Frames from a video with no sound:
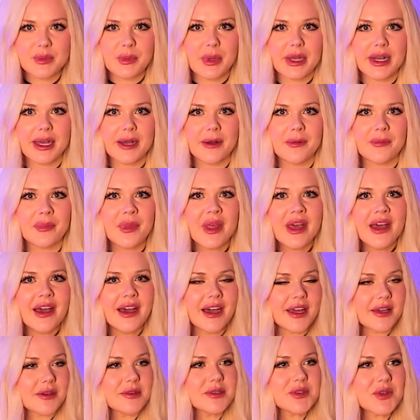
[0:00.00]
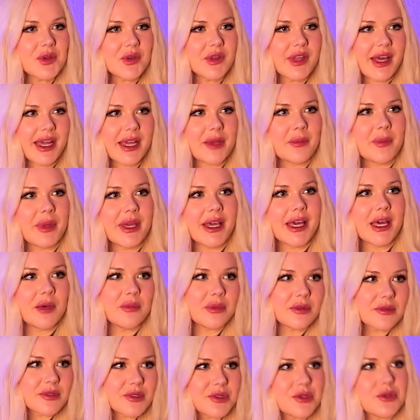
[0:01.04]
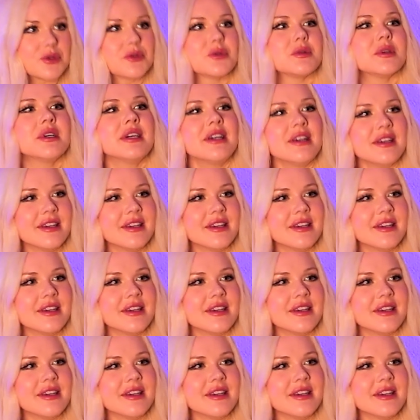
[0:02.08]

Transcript: but I also like being able to